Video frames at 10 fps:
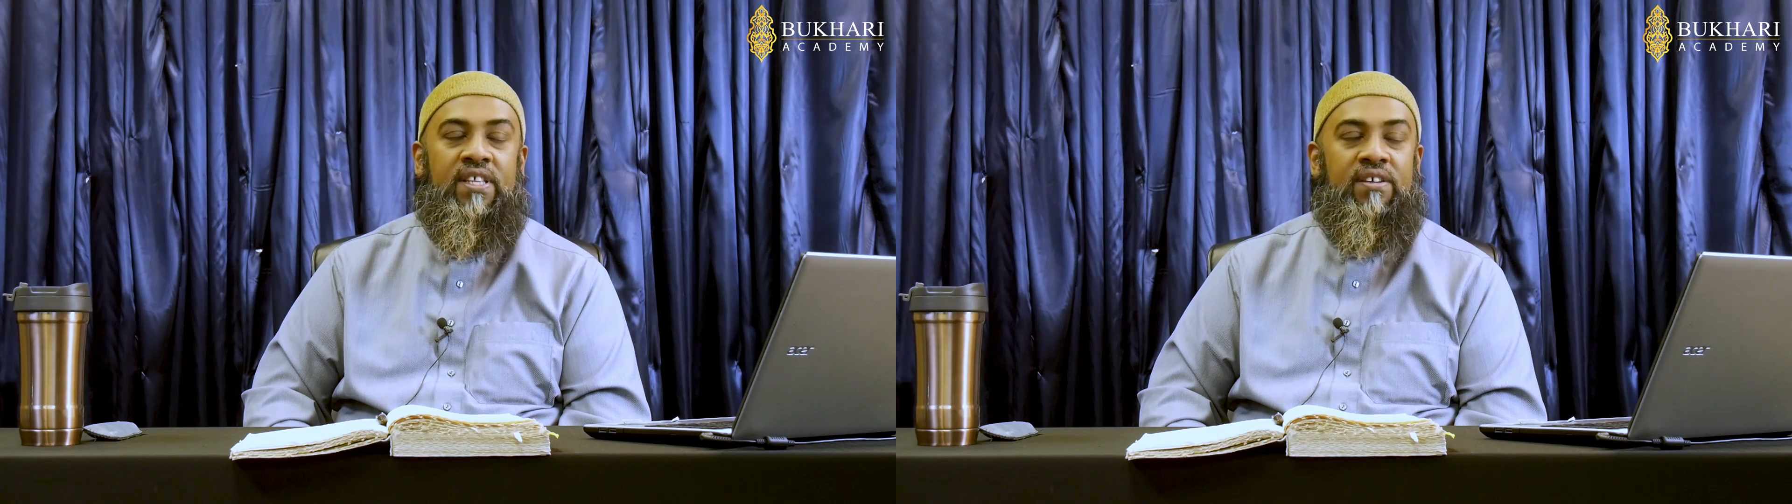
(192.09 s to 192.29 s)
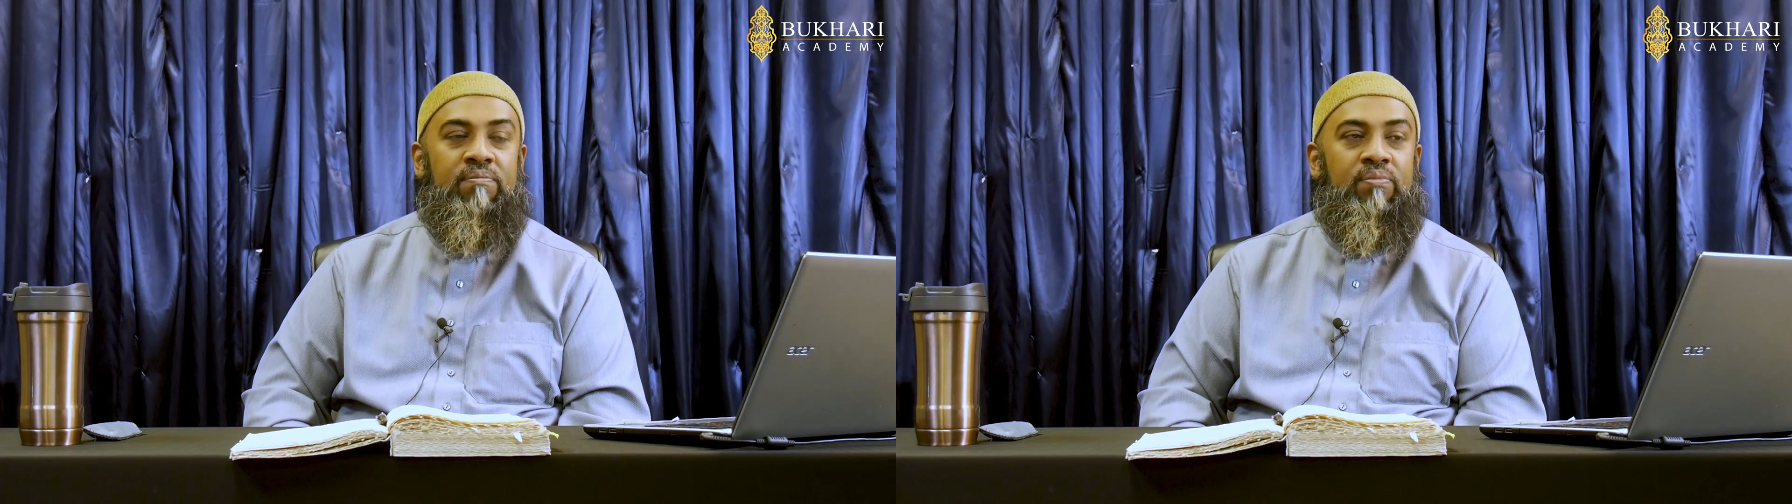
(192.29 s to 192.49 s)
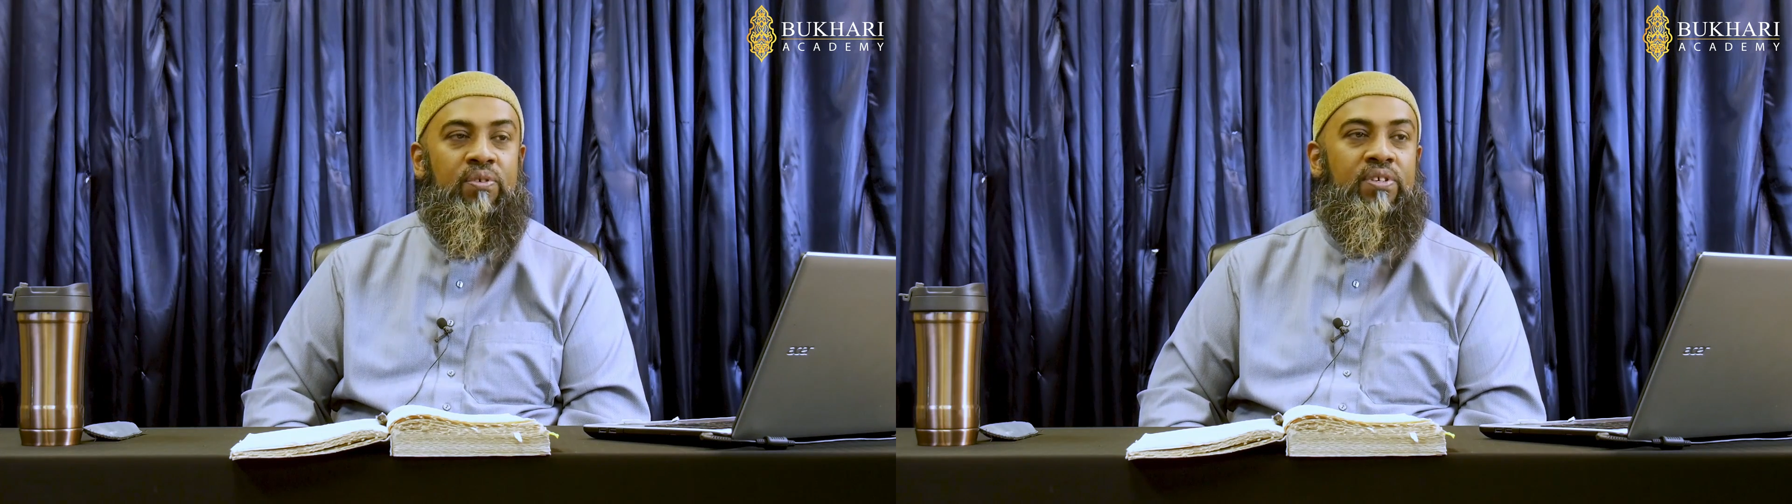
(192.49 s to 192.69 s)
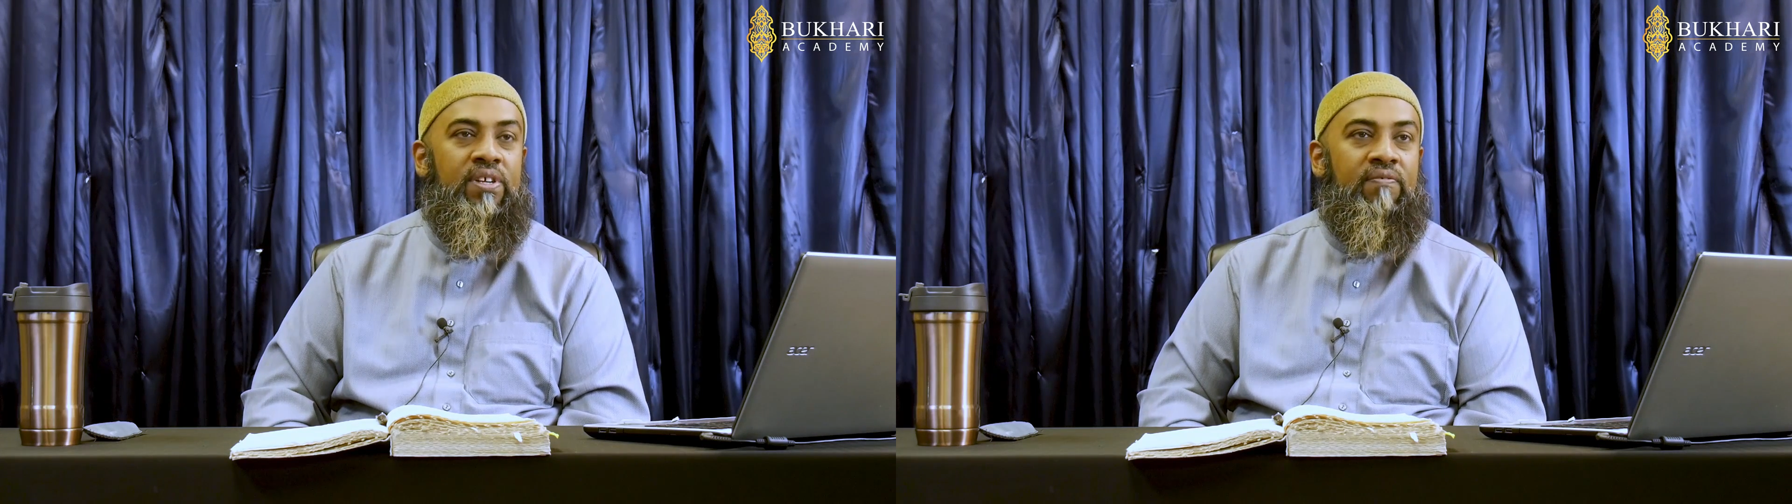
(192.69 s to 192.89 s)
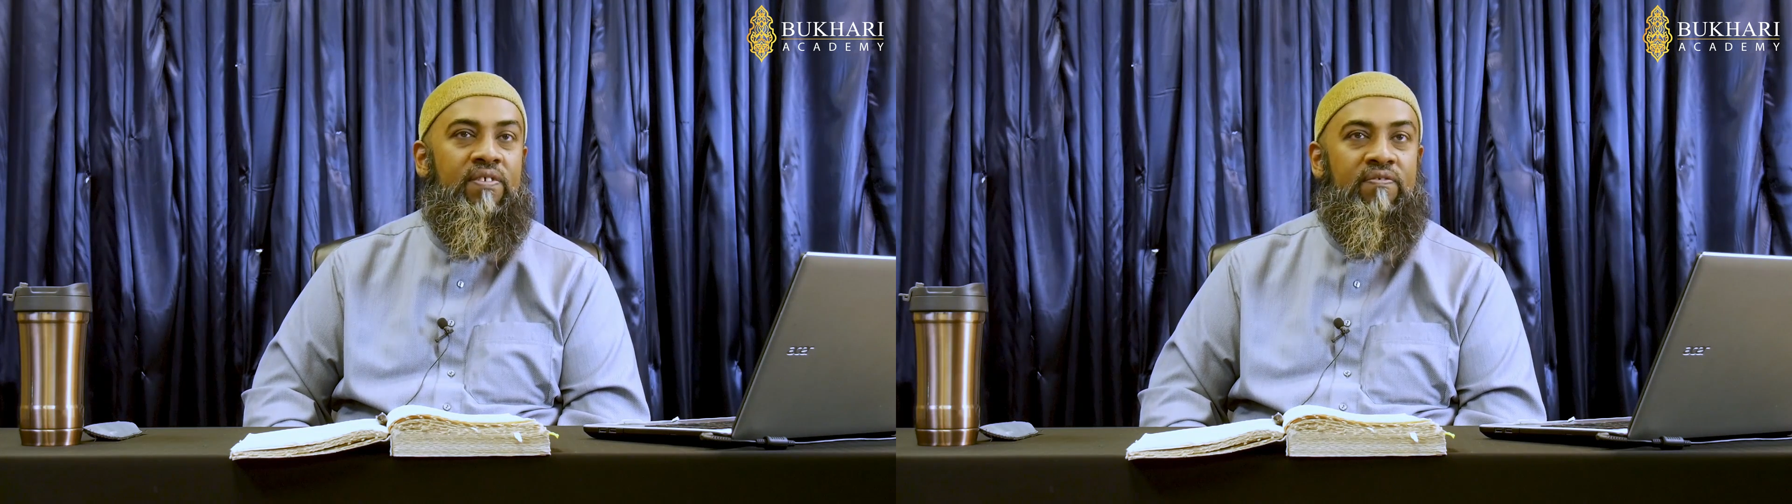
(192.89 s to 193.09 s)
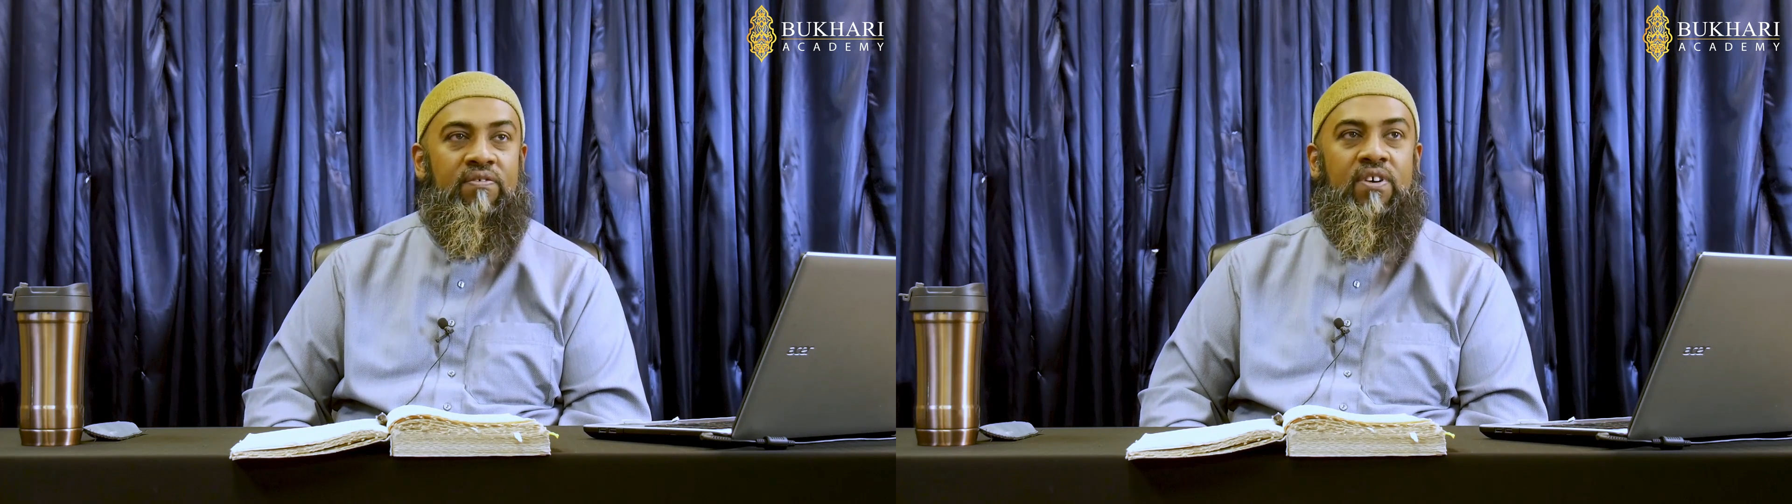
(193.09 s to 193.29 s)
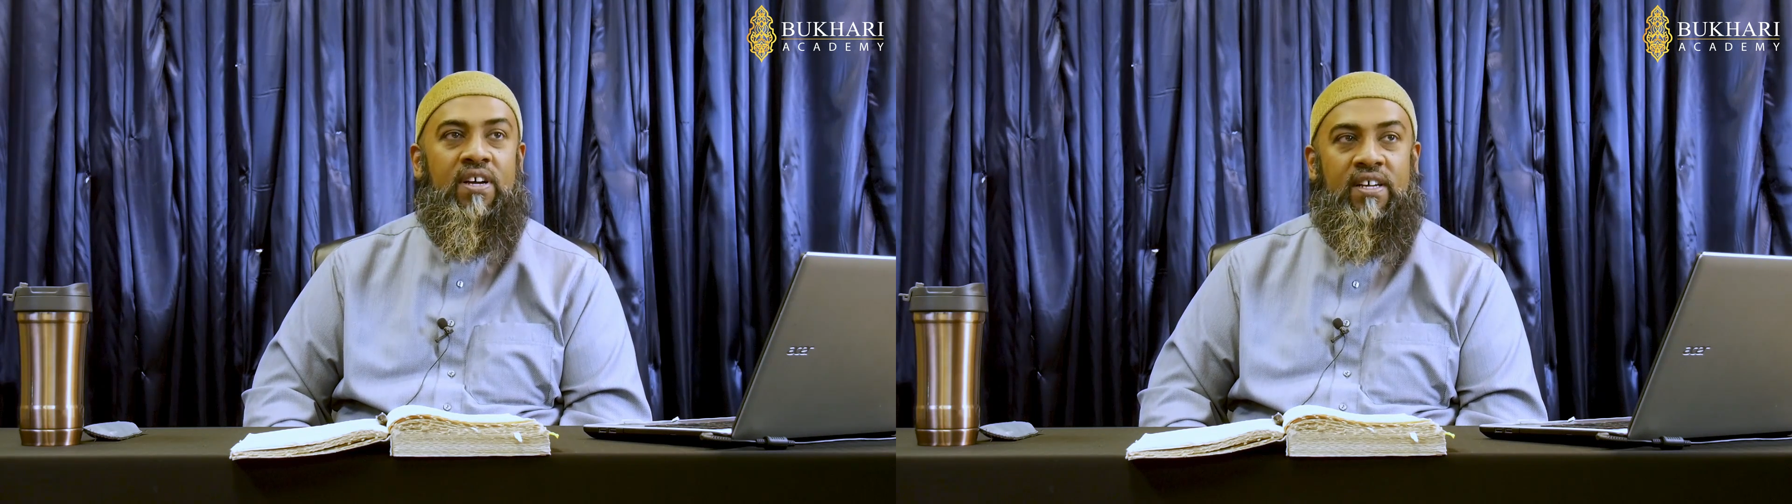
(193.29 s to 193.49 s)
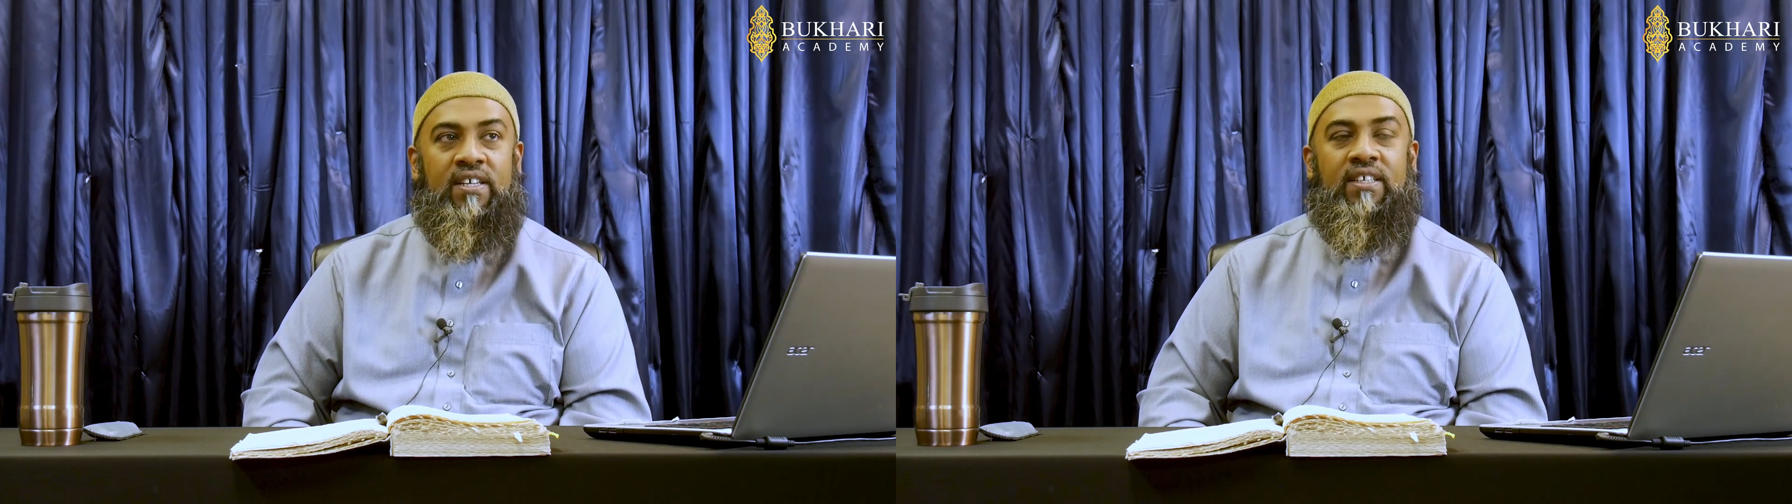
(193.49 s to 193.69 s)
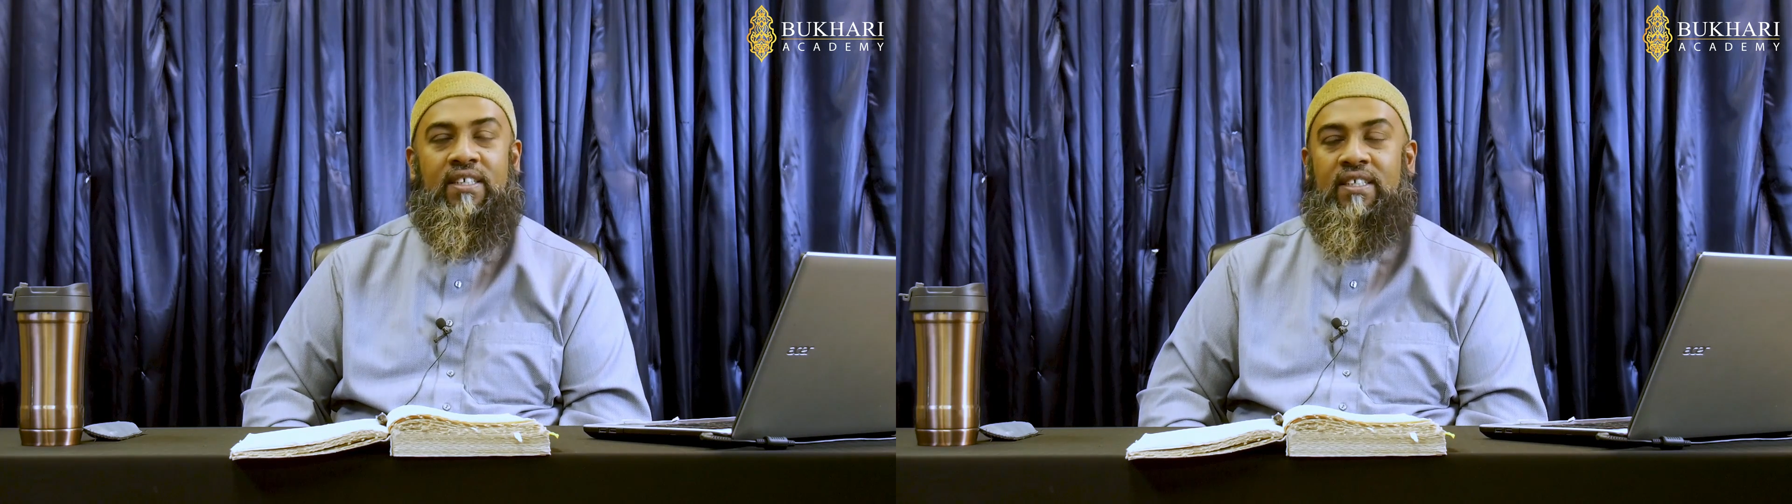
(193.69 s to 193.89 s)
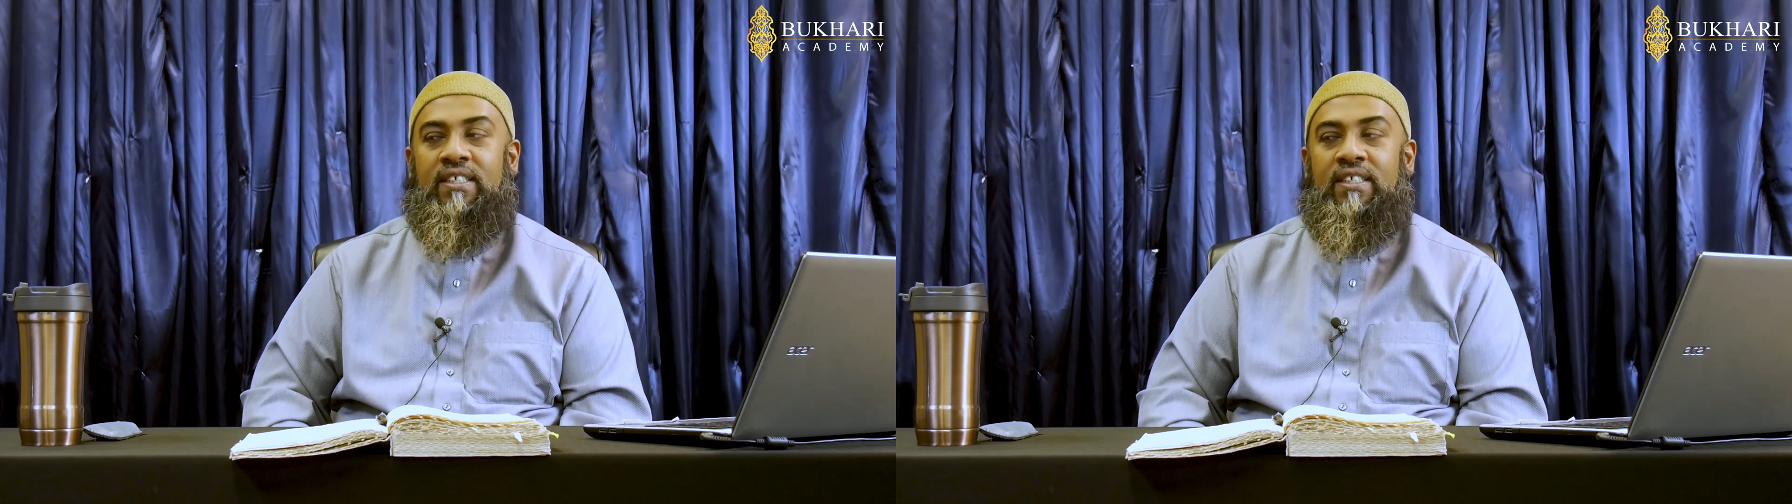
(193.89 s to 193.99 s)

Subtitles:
the books of the fuqaha,